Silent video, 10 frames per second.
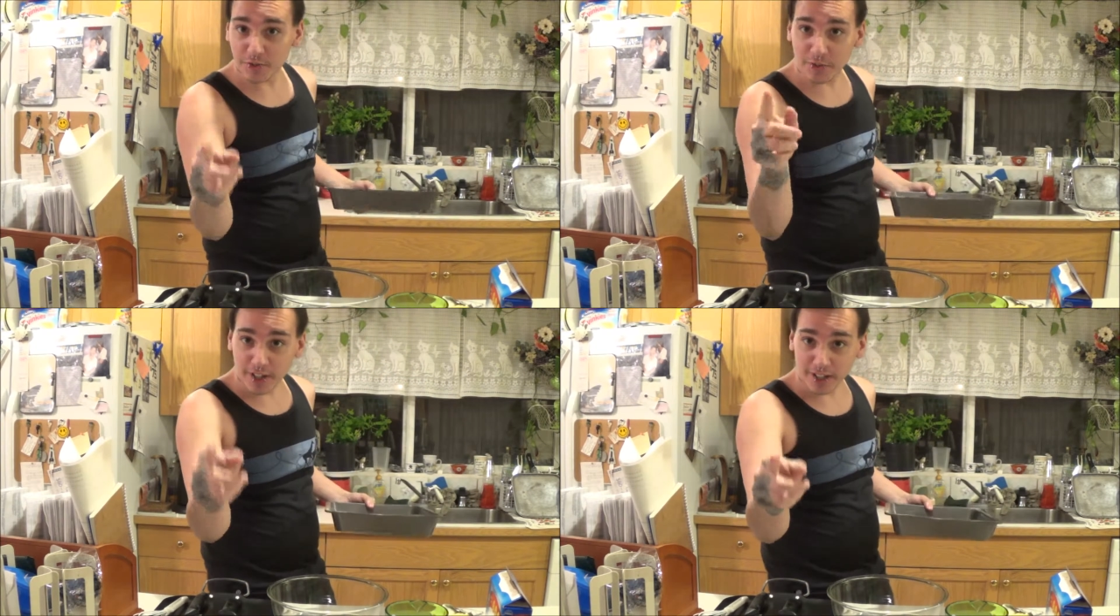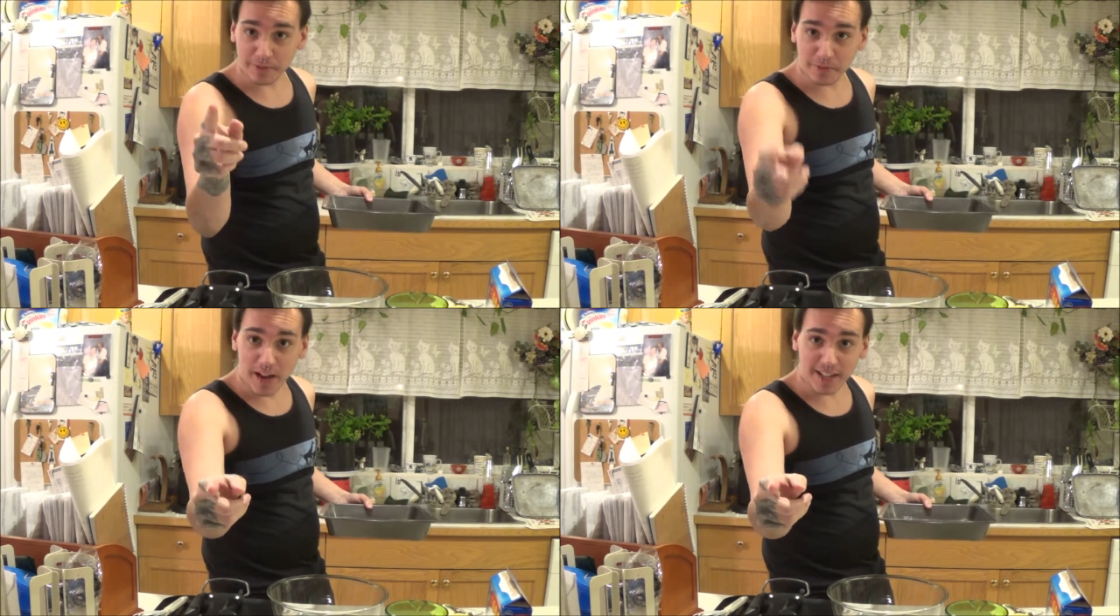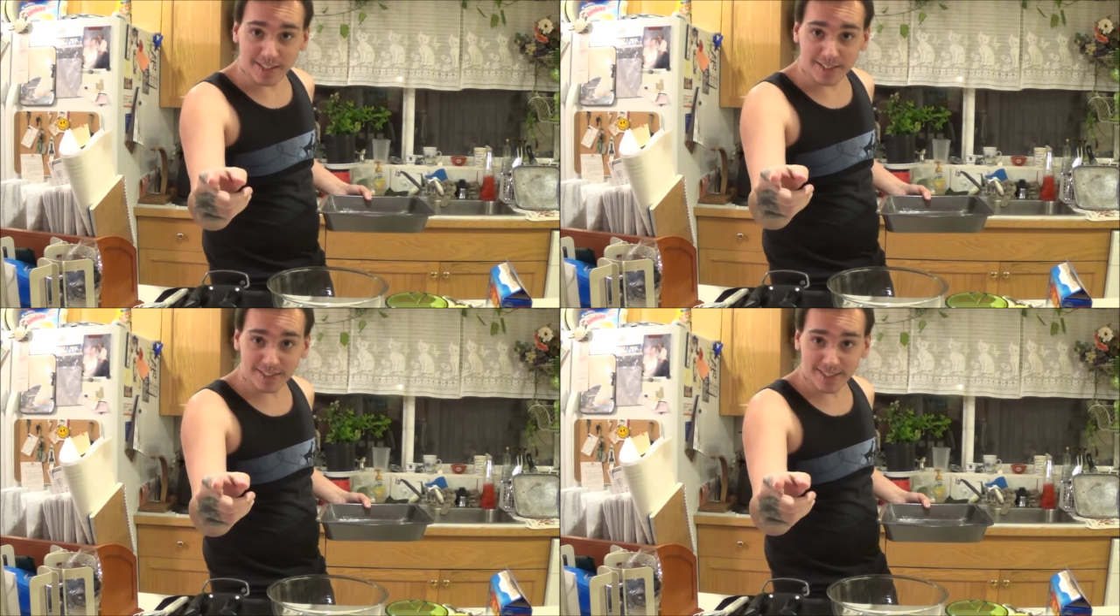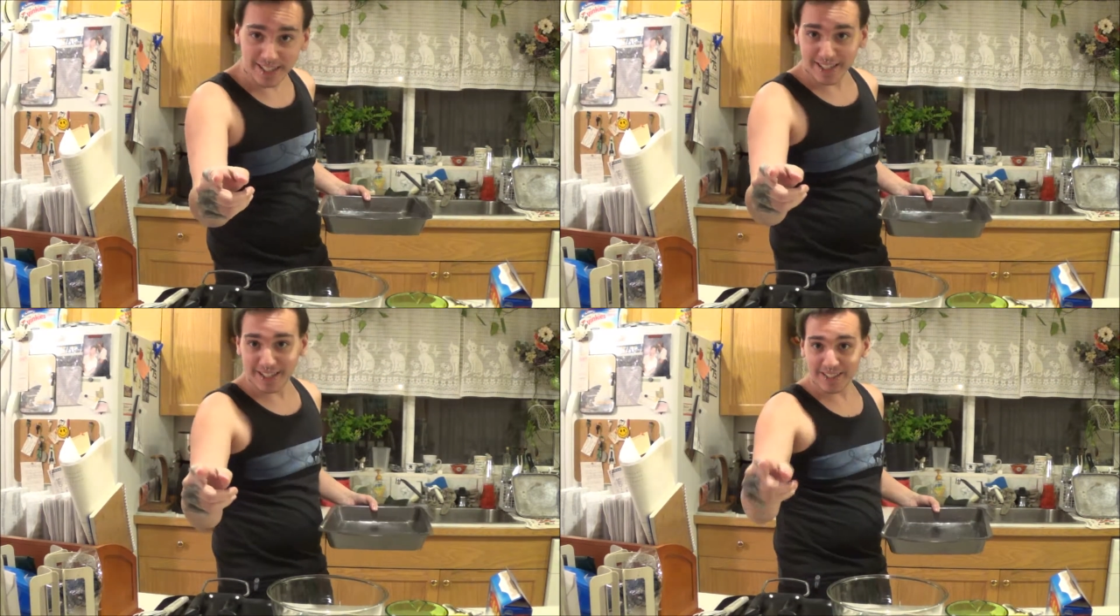fucking face.
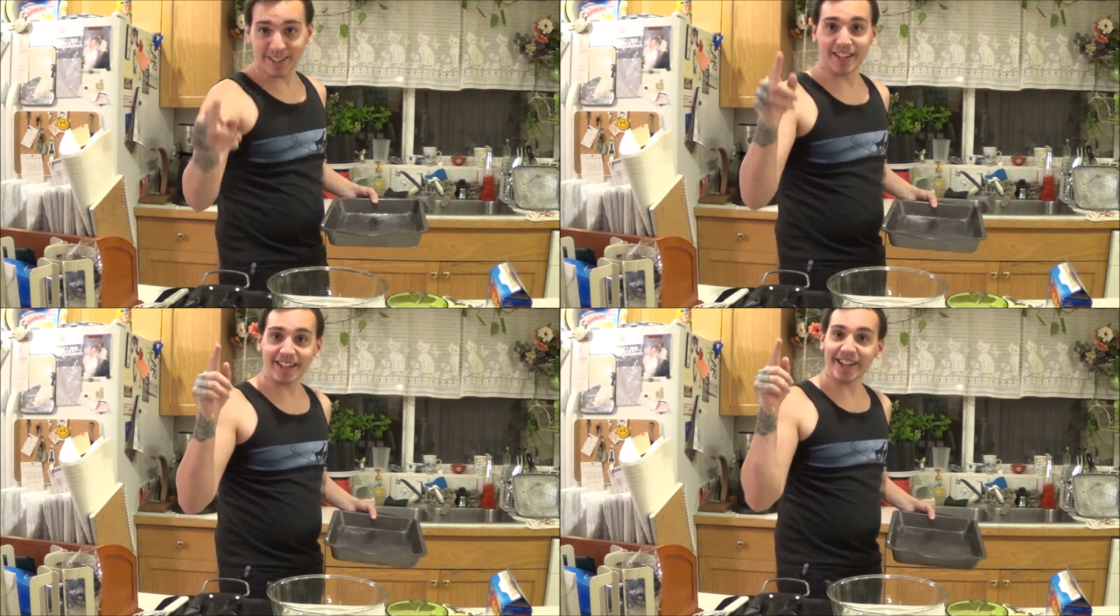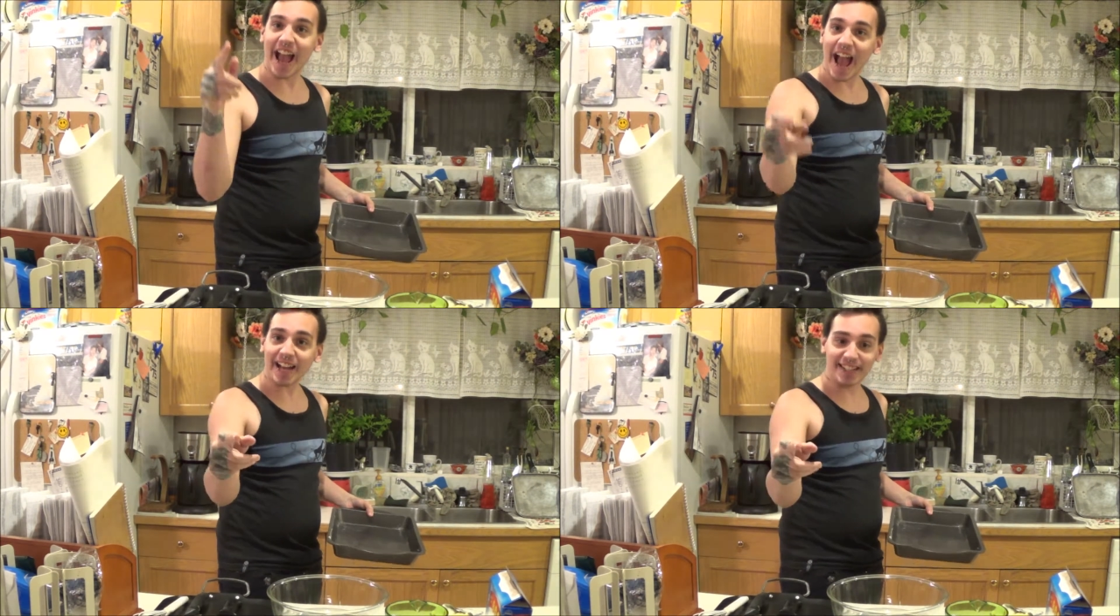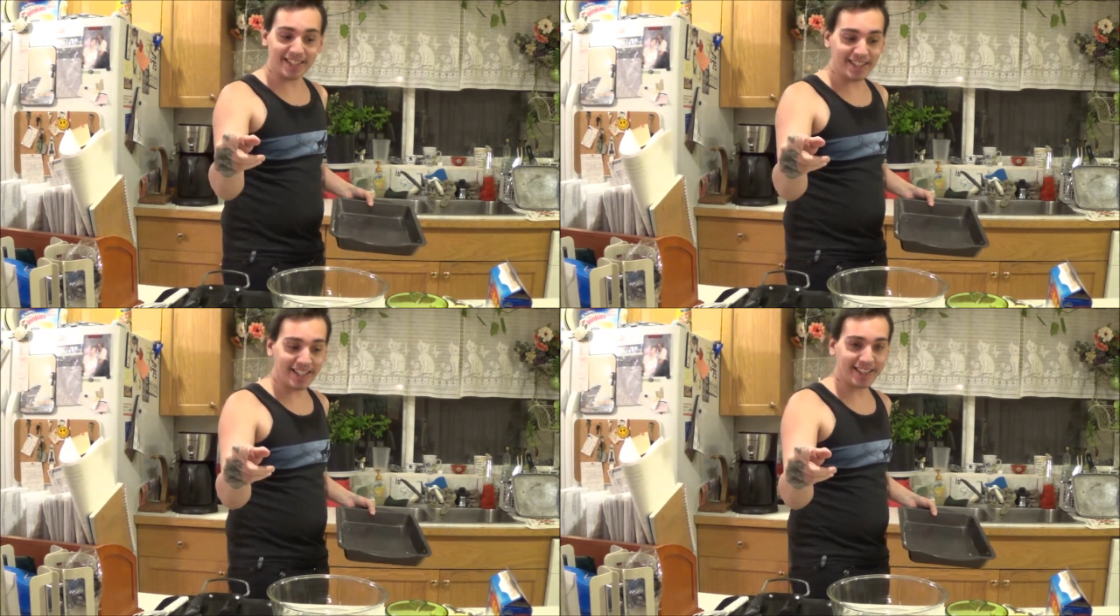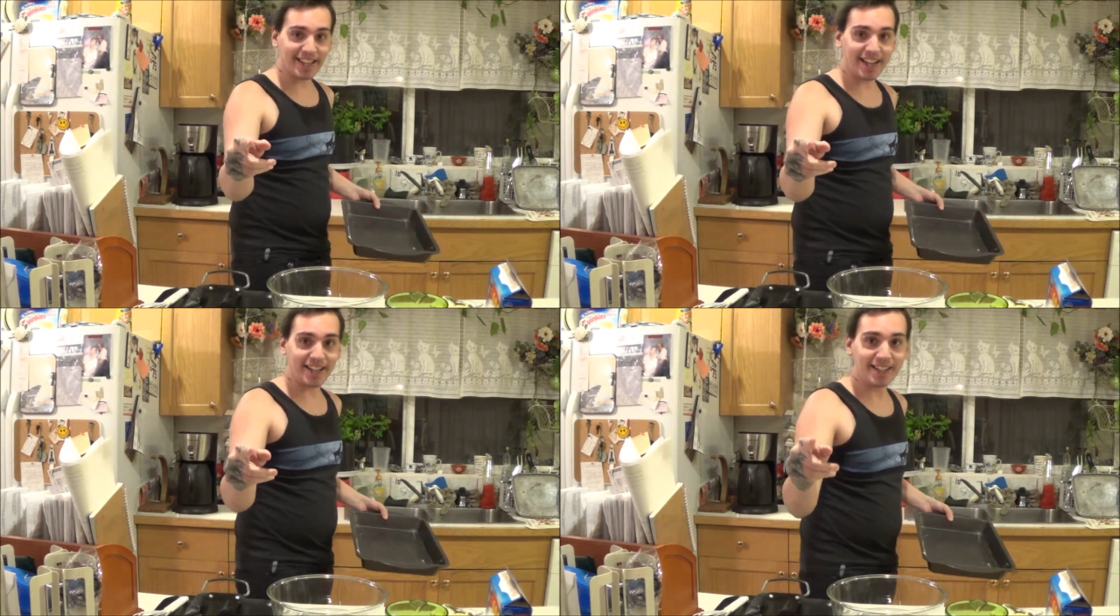You're gonna get acne like
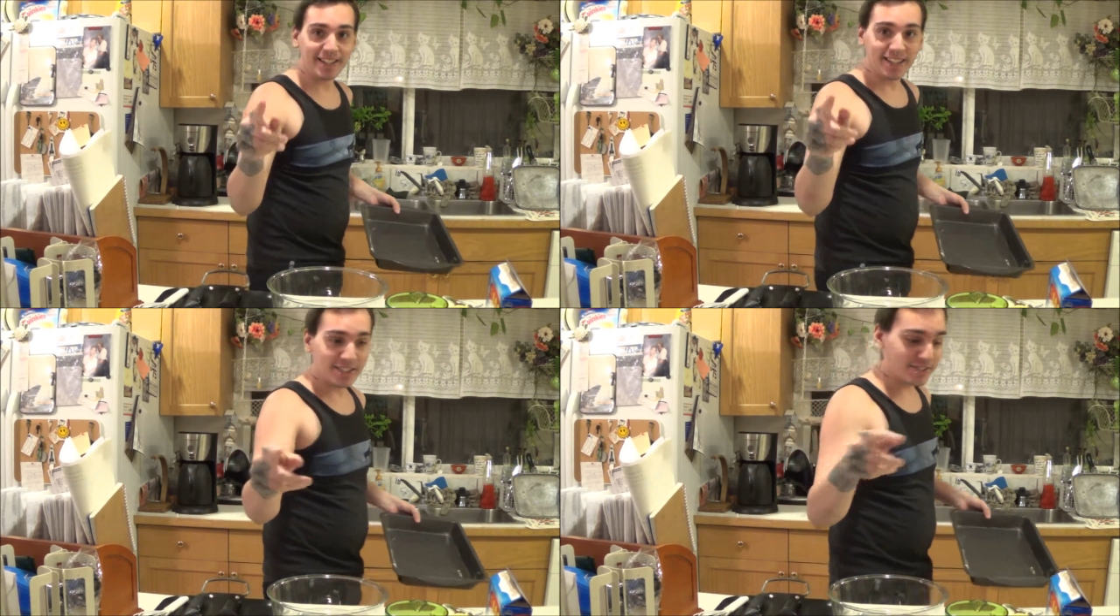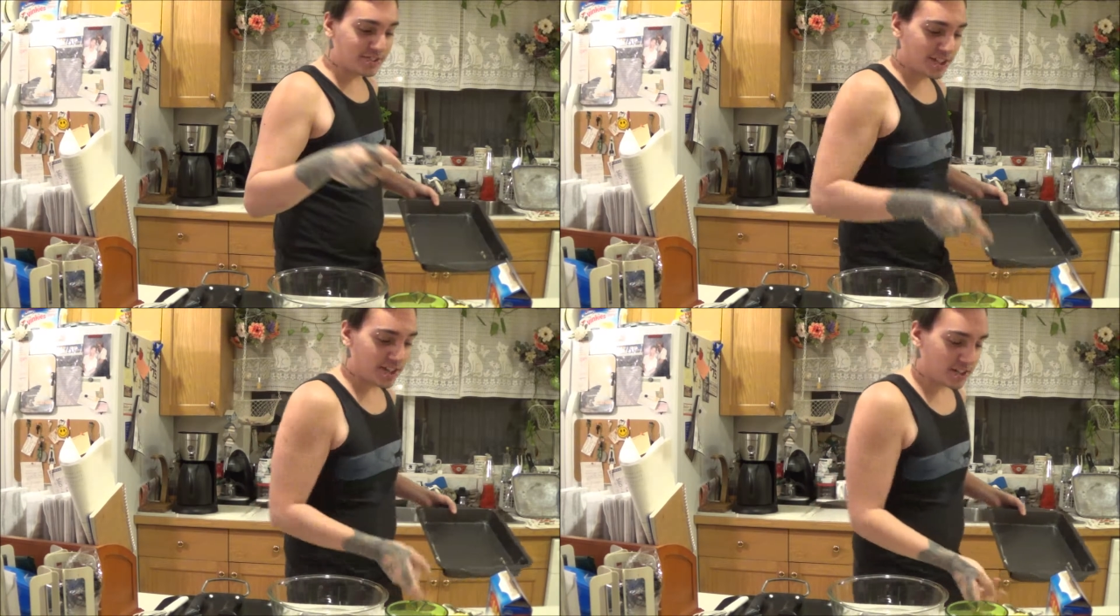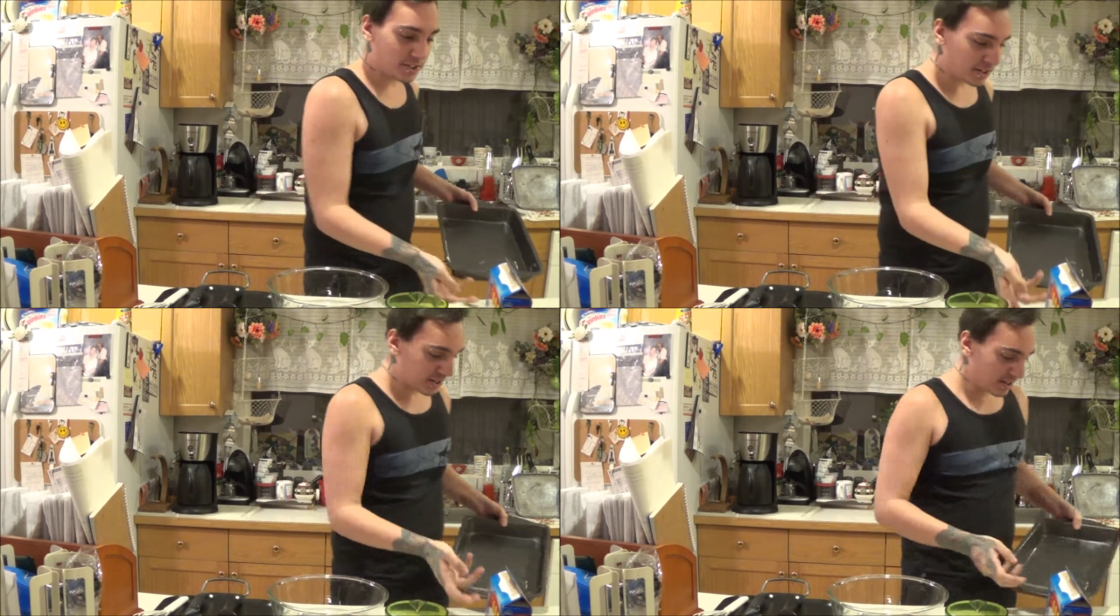that. So,